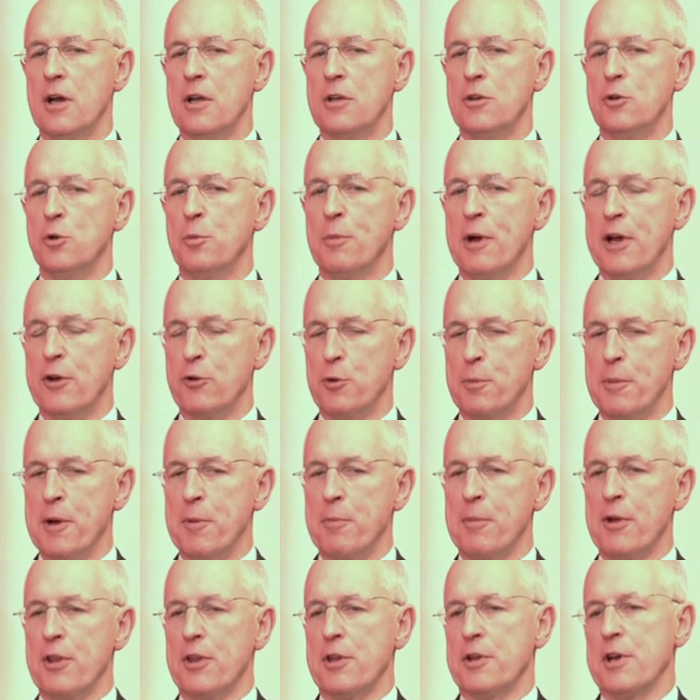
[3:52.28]
You may
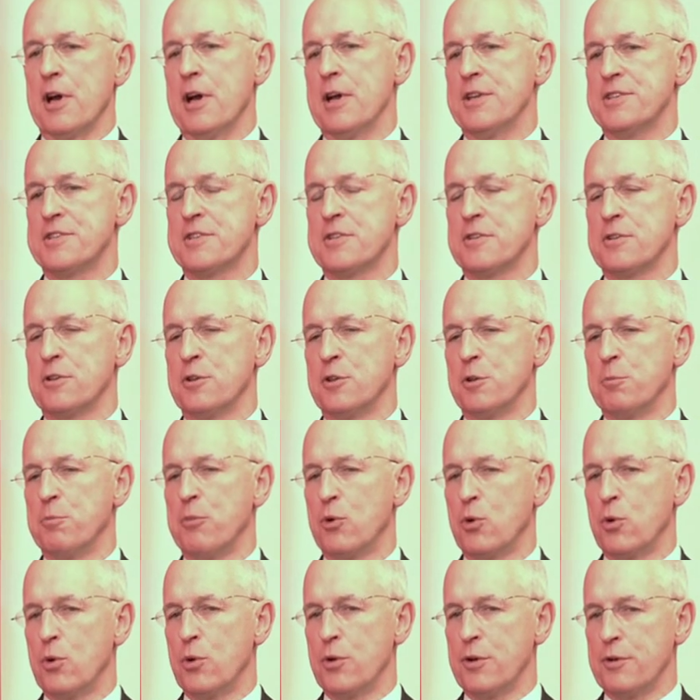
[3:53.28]
remember that I sit on the
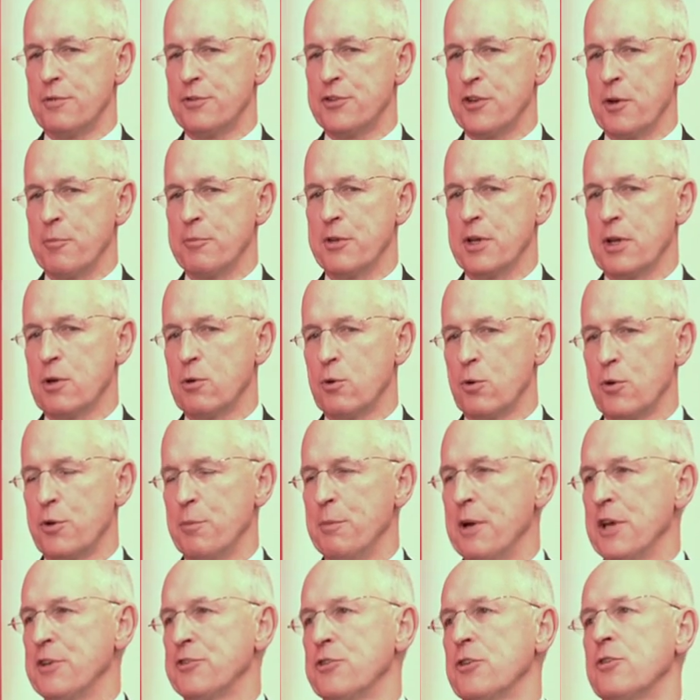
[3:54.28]
board of something called the
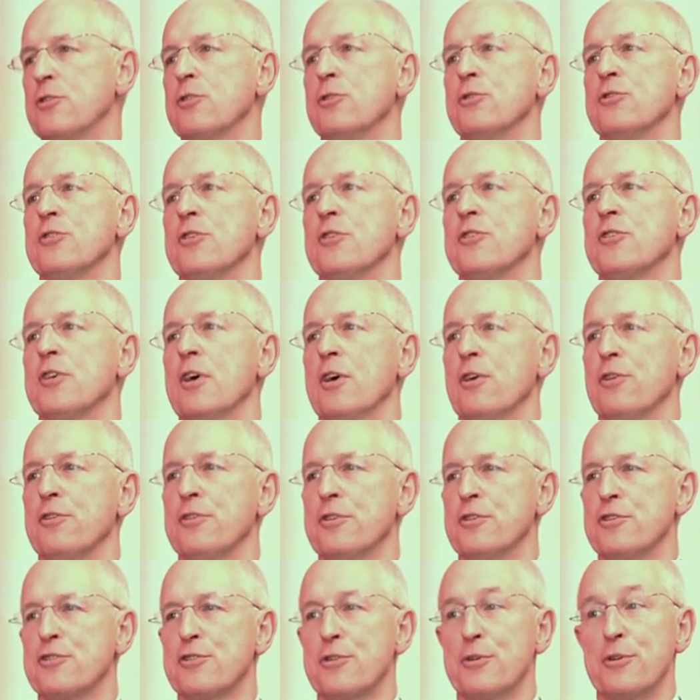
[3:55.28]
Massachusetts
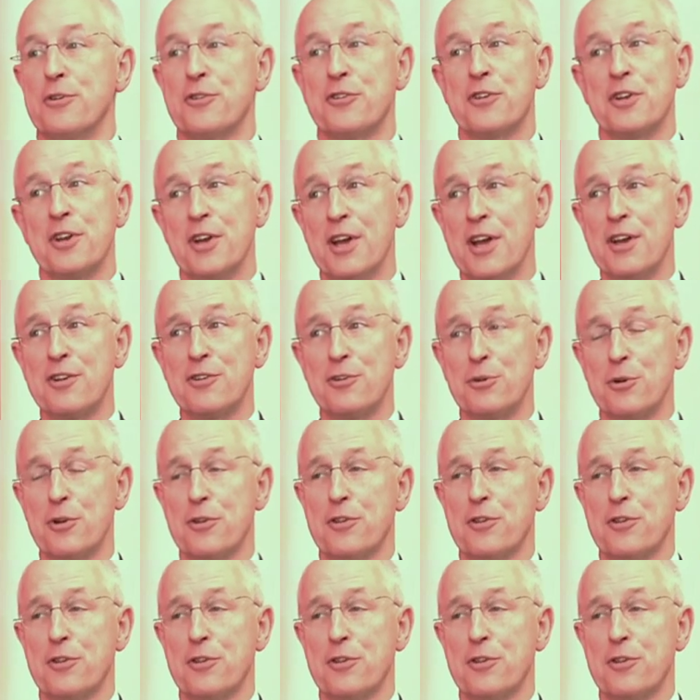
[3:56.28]
Health Insurance Connector